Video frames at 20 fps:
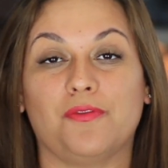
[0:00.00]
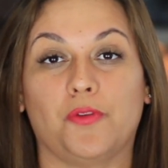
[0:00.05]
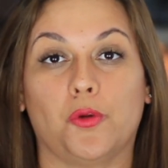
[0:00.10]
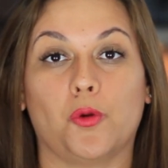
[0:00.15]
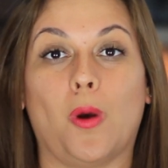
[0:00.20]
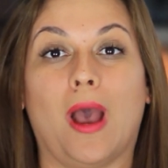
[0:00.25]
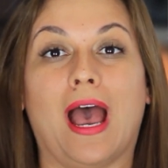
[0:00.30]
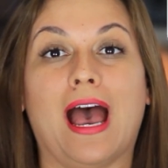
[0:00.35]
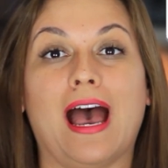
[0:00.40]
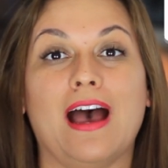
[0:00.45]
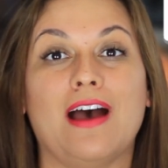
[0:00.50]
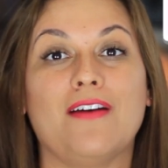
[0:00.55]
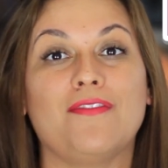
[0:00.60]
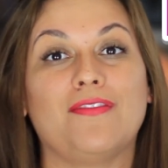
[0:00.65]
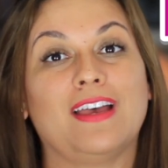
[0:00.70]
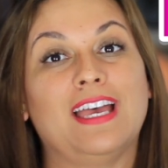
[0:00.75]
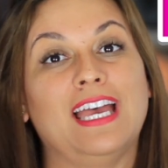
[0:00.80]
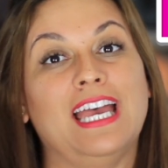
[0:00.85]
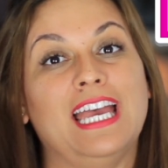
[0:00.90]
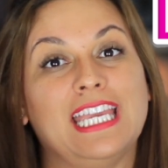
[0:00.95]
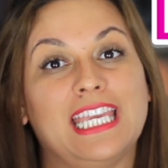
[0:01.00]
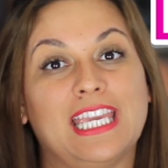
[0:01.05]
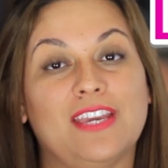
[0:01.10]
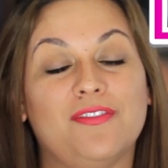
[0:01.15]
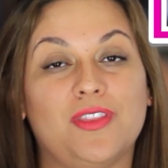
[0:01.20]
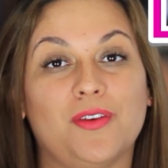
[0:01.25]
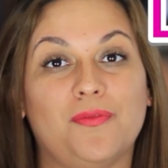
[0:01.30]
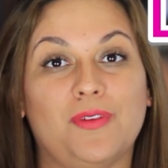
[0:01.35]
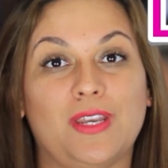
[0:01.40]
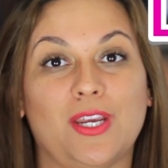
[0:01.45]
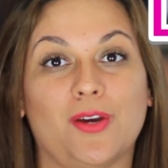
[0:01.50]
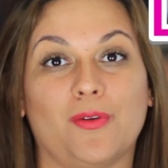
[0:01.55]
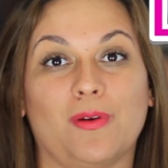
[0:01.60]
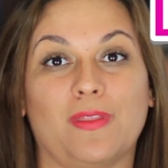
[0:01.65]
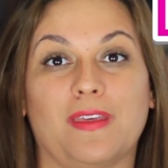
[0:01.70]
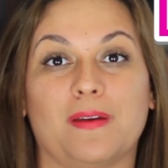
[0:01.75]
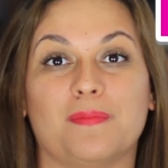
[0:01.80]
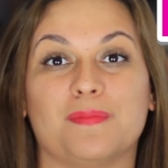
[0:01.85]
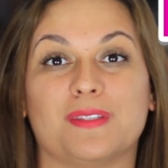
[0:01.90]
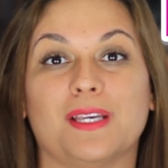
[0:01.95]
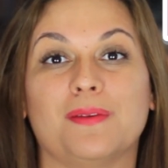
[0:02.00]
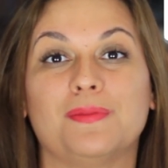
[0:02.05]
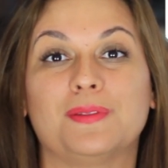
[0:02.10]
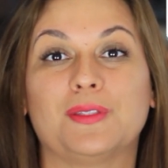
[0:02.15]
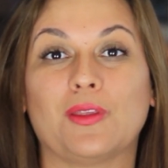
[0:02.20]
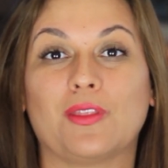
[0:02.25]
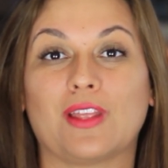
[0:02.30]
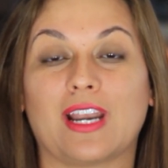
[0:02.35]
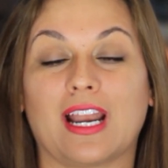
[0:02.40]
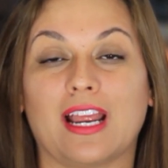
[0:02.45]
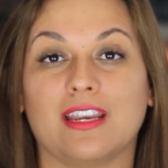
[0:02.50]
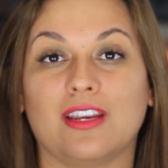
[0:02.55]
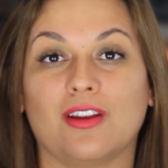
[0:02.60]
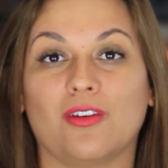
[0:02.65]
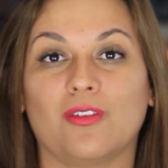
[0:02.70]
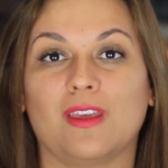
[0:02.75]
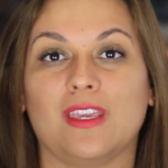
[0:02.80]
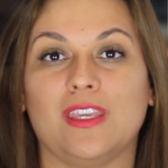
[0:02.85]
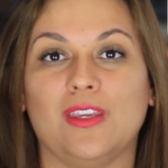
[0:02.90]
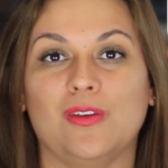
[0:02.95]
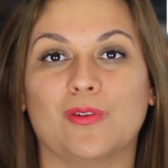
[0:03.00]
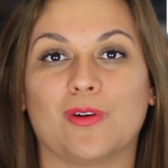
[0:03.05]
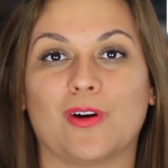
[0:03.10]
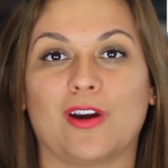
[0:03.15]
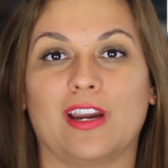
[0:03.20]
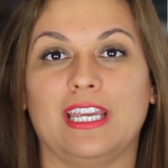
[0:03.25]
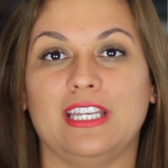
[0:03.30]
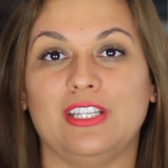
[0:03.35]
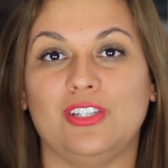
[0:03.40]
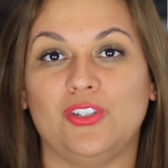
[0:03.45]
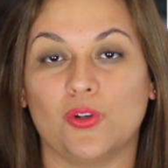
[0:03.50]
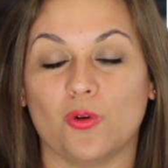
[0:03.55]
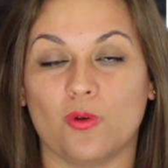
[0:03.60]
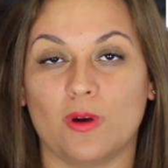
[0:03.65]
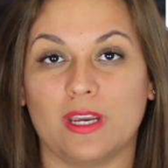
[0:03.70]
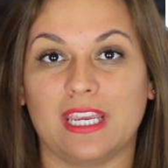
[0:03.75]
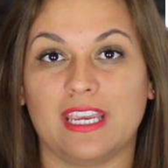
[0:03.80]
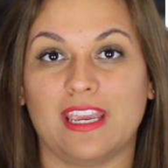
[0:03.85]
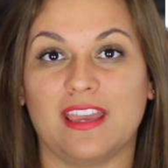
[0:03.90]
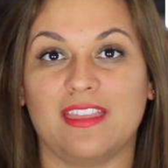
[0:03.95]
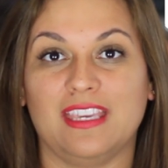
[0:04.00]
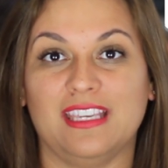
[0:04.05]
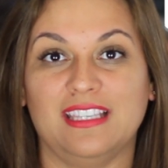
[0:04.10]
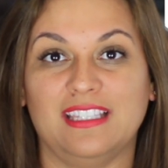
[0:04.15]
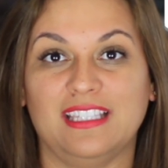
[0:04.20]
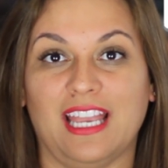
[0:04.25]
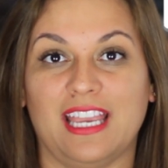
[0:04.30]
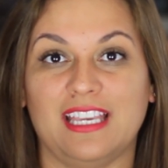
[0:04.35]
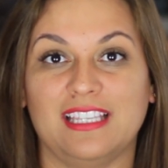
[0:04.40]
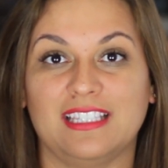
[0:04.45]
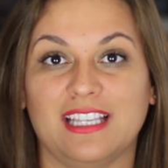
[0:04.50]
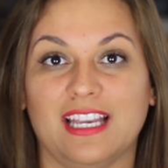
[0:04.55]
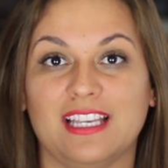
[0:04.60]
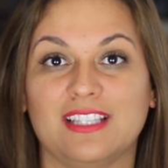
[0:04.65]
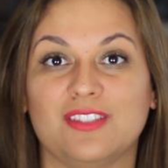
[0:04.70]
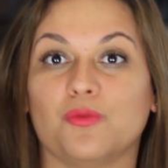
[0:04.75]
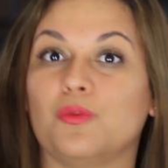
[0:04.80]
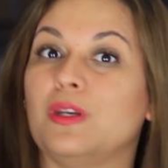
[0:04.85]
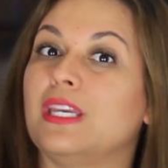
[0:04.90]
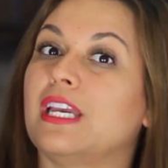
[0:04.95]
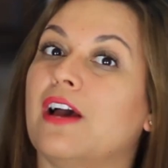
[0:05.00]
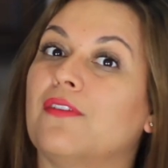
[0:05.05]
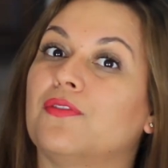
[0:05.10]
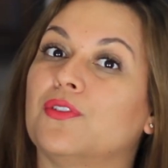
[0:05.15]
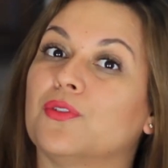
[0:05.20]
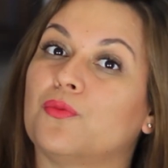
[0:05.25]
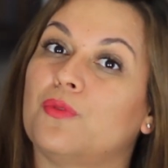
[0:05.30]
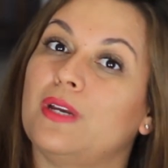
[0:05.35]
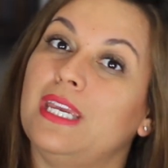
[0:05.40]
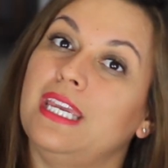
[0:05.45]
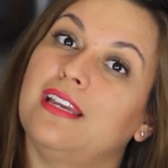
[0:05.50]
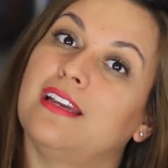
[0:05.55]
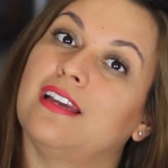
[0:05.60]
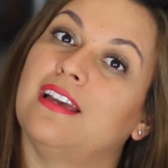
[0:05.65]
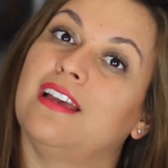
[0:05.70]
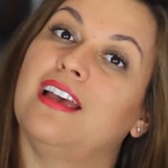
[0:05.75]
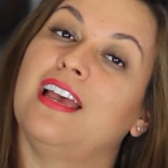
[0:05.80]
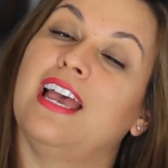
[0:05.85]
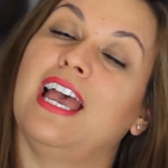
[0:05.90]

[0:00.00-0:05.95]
If you have, give the video a thumbs up so that I know that you're enjoying these taste tests week after week.